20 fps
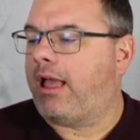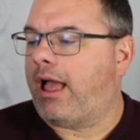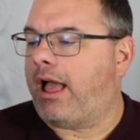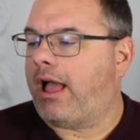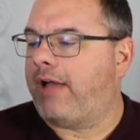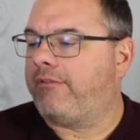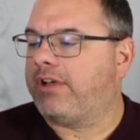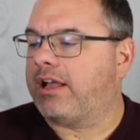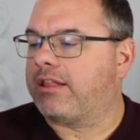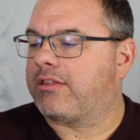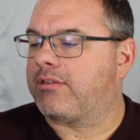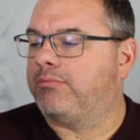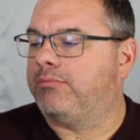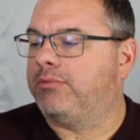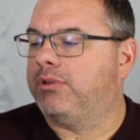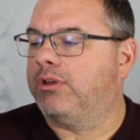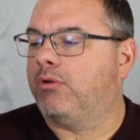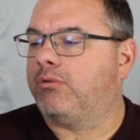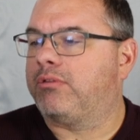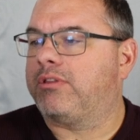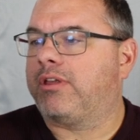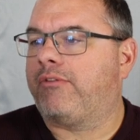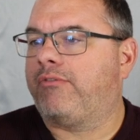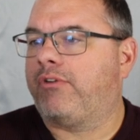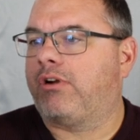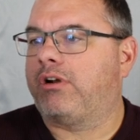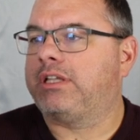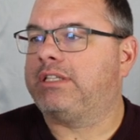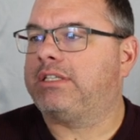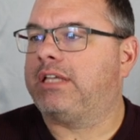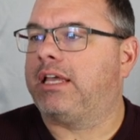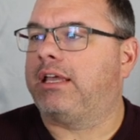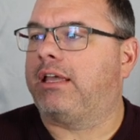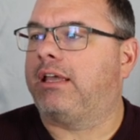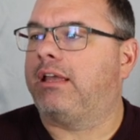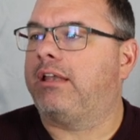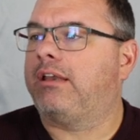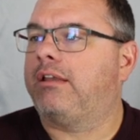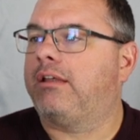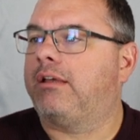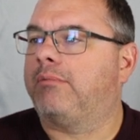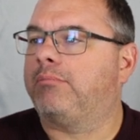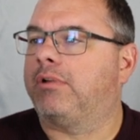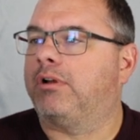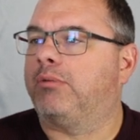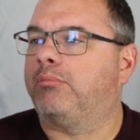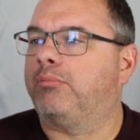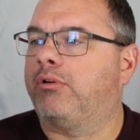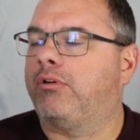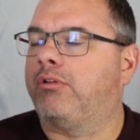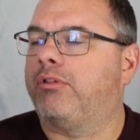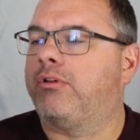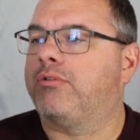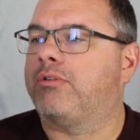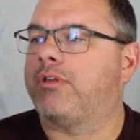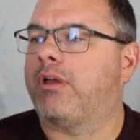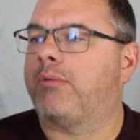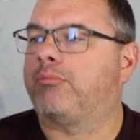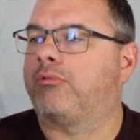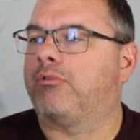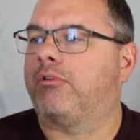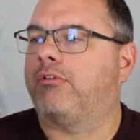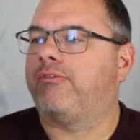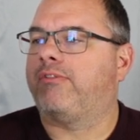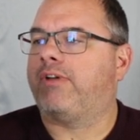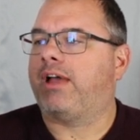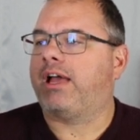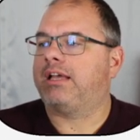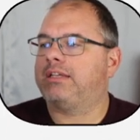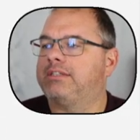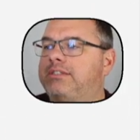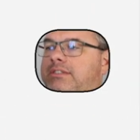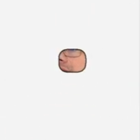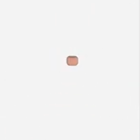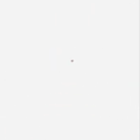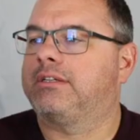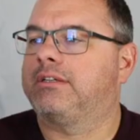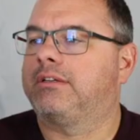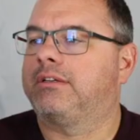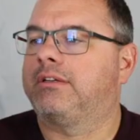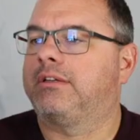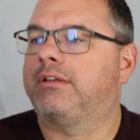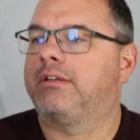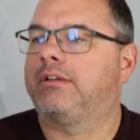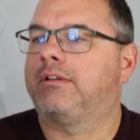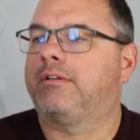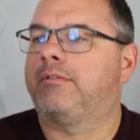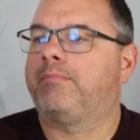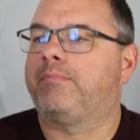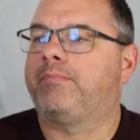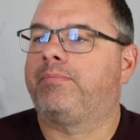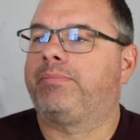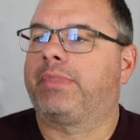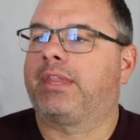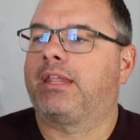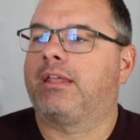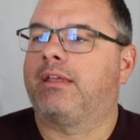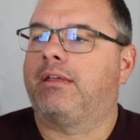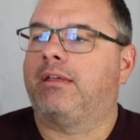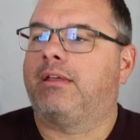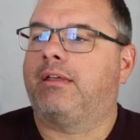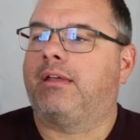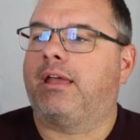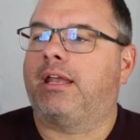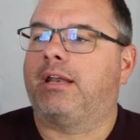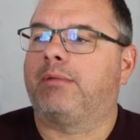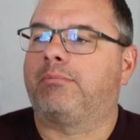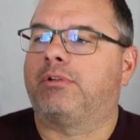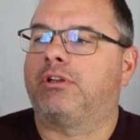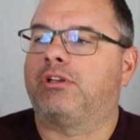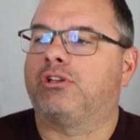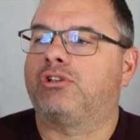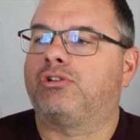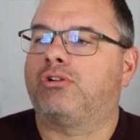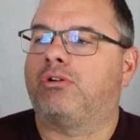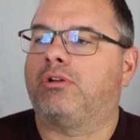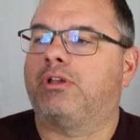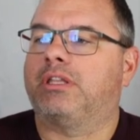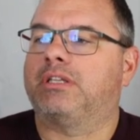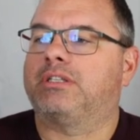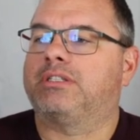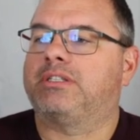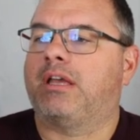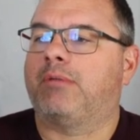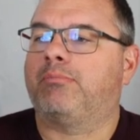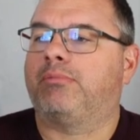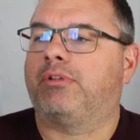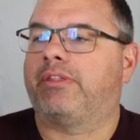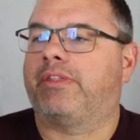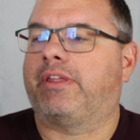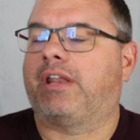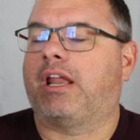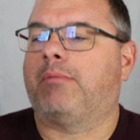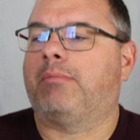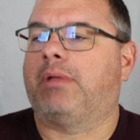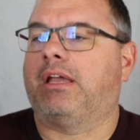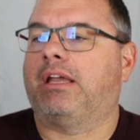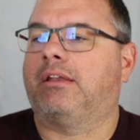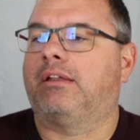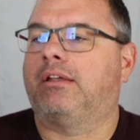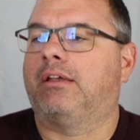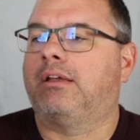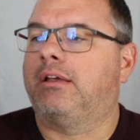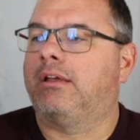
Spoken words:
I've got some notes I've already taken. I'm going to pull those up real fast. And I'm going to show you this template that I made.